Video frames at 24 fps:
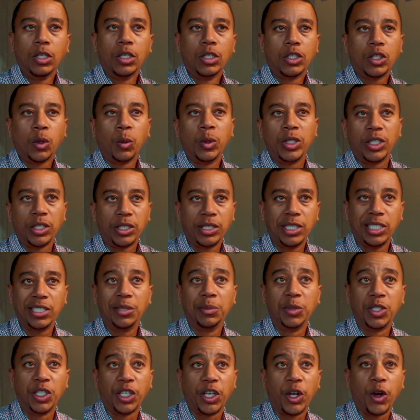So with your
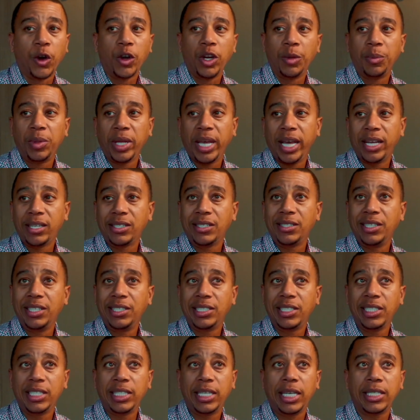system security plan,
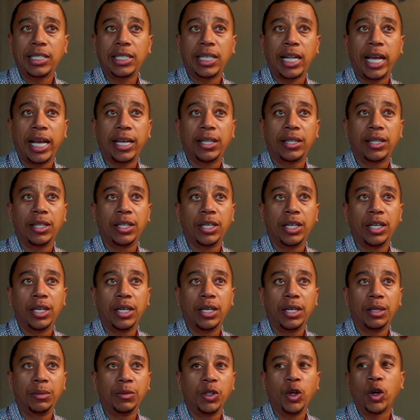essentially that's like
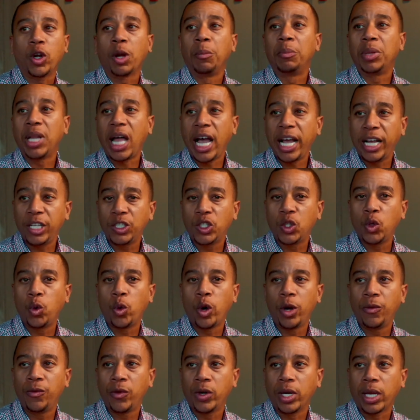your compliance
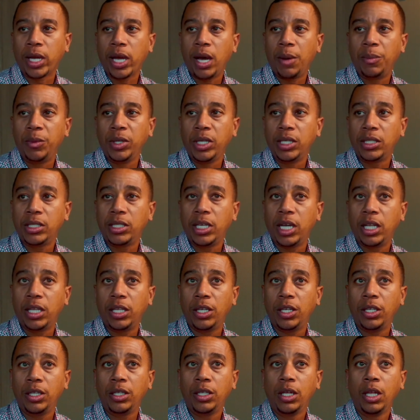story for the company. It's
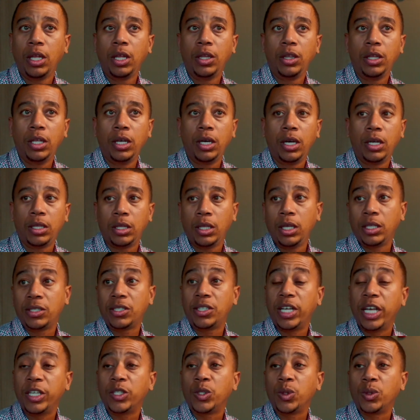telling the
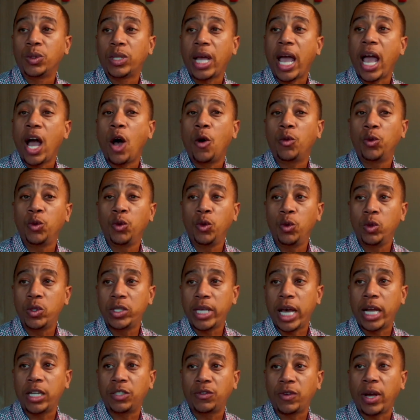assessors how do you
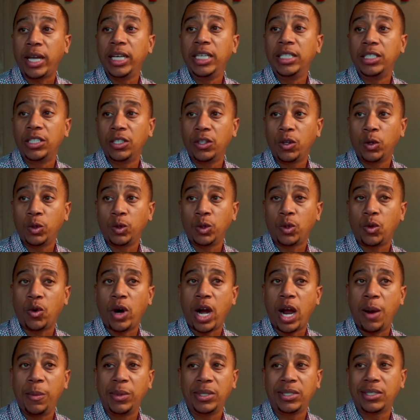satisfy each of those
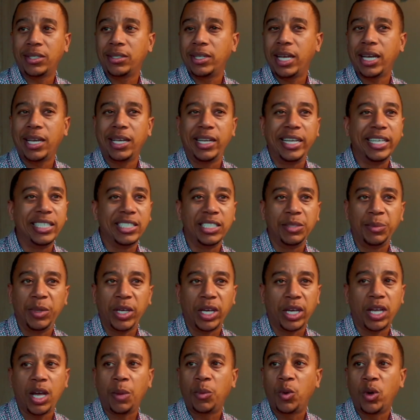requirements. That could easily be
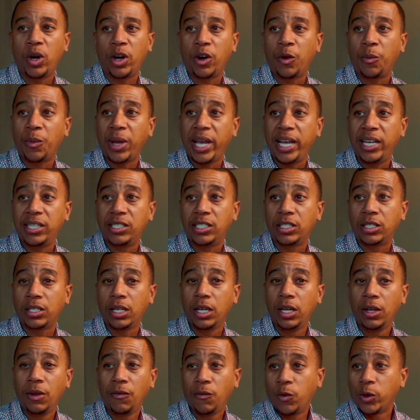a couple hundred pages
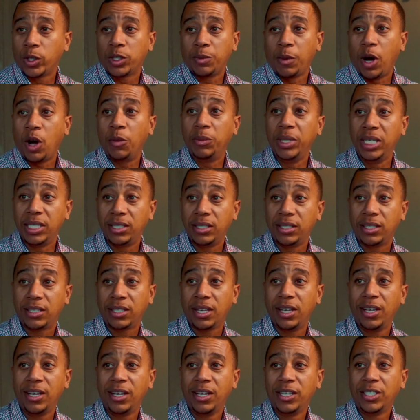for a small business.
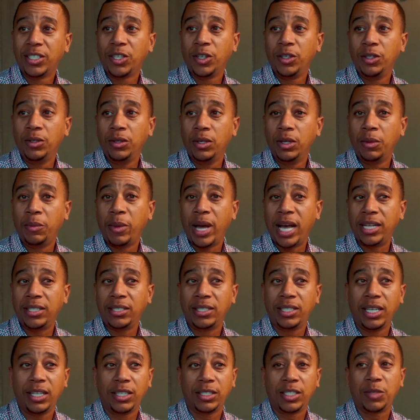So you imagine
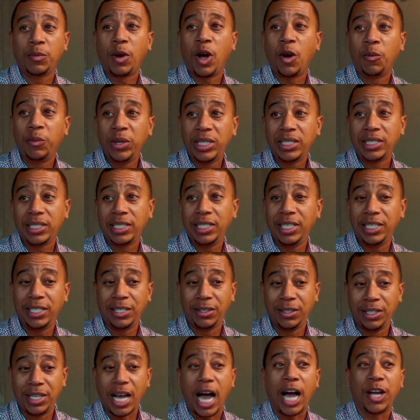telling a small business they need
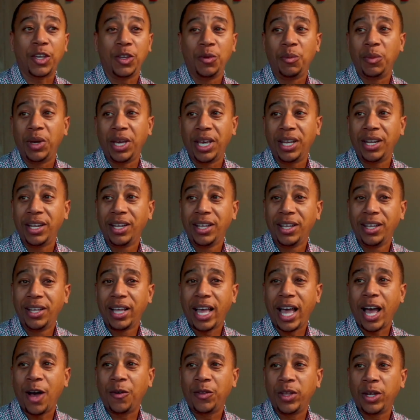to document
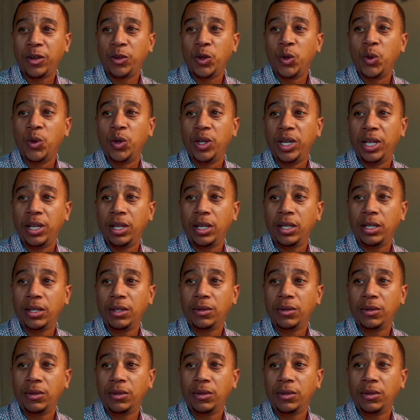how they're doing it.